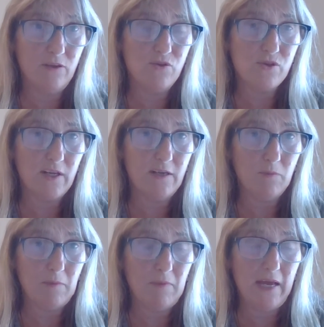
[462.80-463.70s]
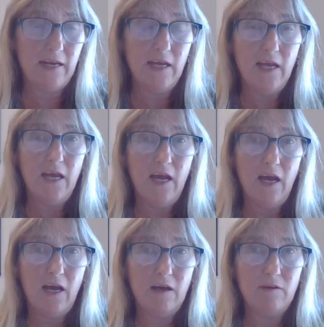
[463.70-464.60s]
usually one man,
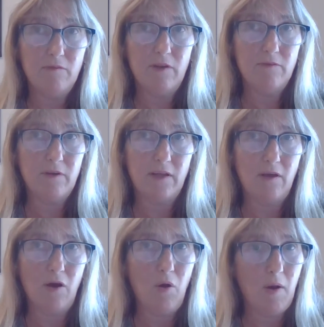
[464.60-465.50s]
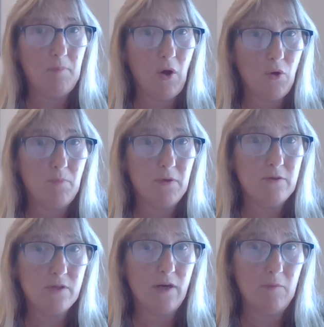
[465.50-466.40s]
like a pope
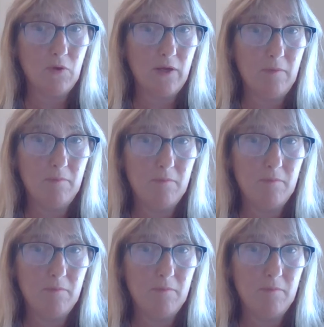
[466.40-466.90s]
type looking